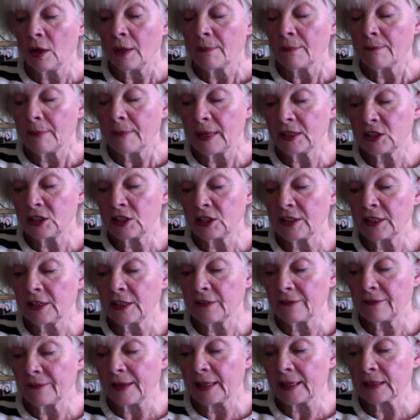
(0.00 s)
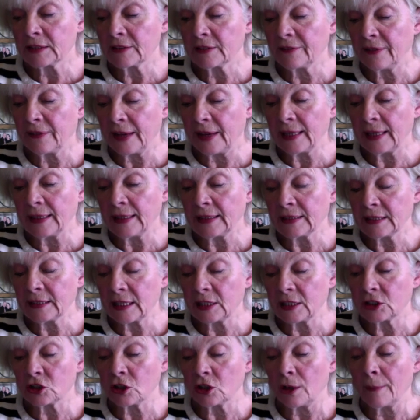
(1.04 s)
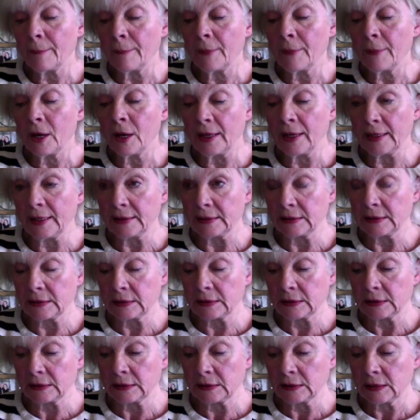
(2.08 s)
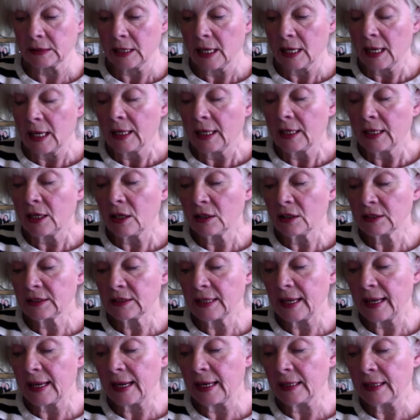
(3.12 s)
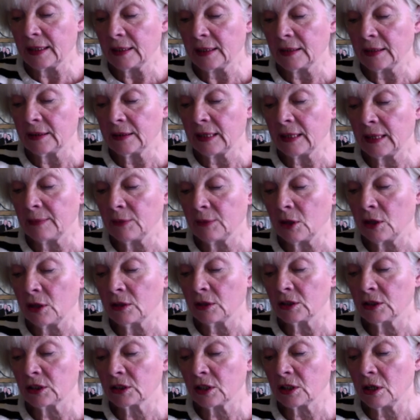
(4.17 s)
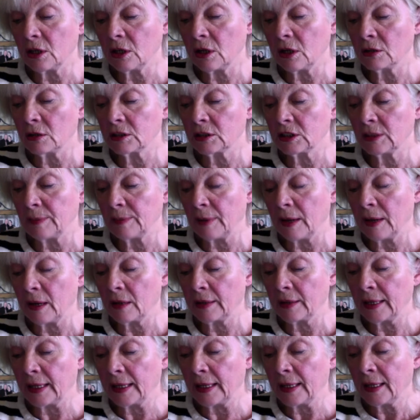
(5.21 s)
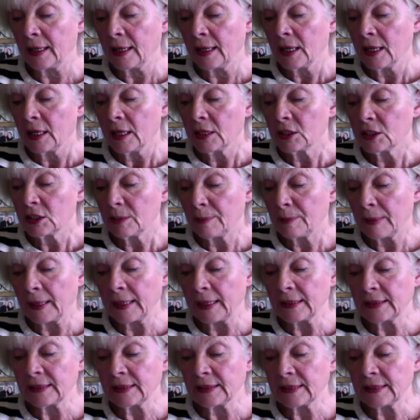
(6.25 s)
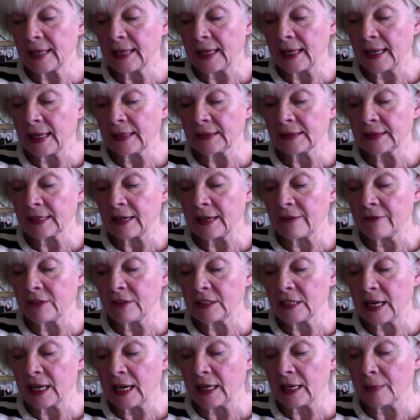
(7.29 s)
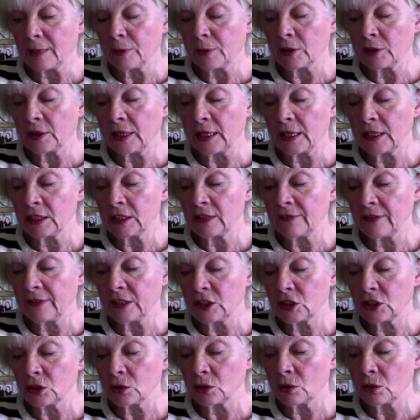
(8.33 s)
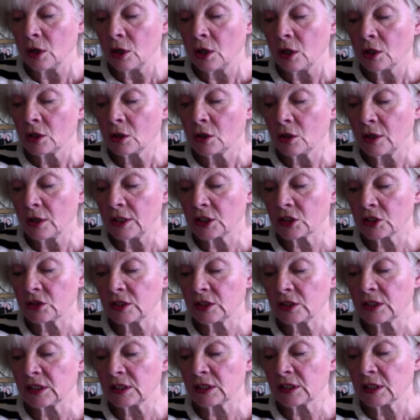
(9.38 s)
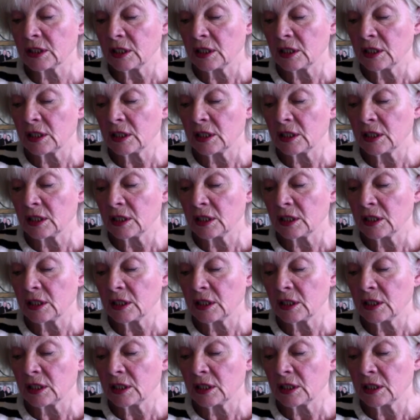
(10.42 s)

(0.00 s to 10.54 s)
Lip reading: measured the effects of healing touch on mice. He asked a healer named Oscar Ostibani to place his hands every day upon individual goitrous